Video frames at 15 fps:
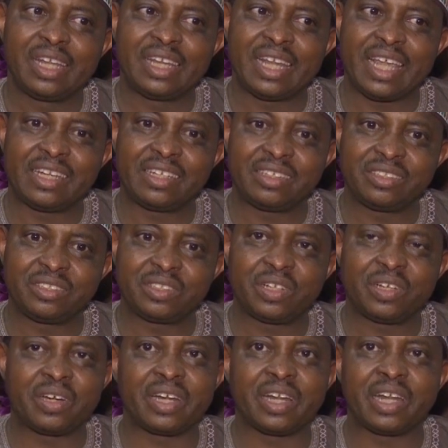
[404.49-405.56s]
nineteen
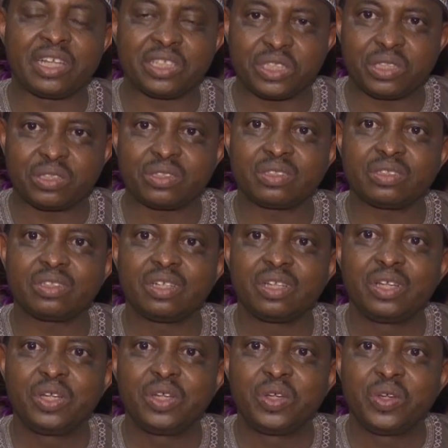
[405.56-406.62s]
general elections.
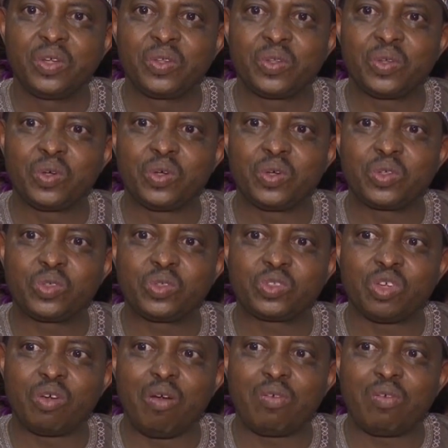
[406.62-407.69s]
Though to some